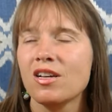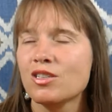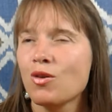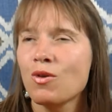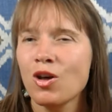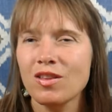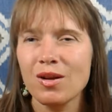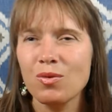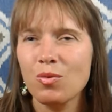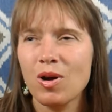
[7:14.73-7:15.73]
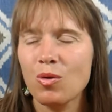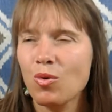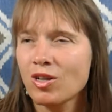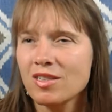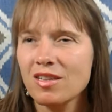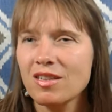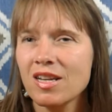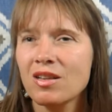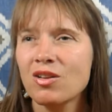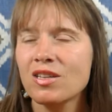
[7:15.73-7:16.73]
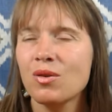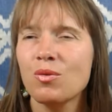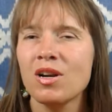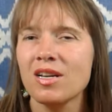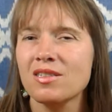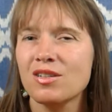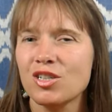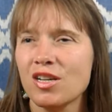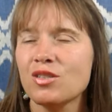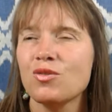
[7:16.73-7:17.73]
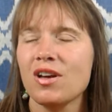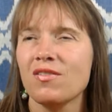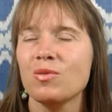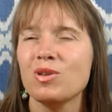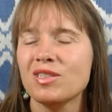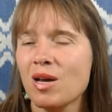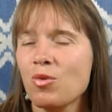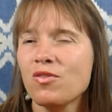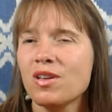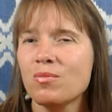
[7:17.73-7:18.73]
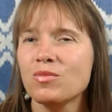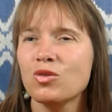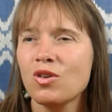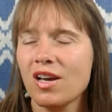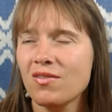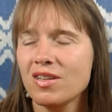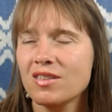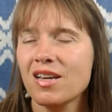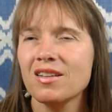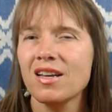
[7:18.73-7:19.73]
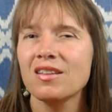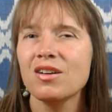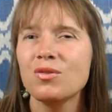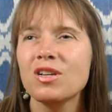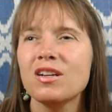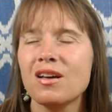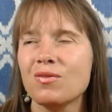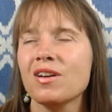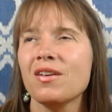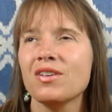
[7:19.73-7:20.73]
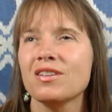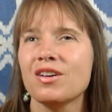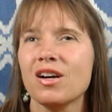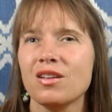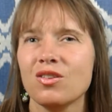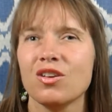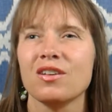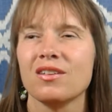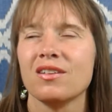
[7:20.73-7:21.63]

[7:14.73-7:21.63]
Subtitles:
So not everyone wants it, and not everyone has the chance to have it, but some of them do have it, and they really love having their guide dog.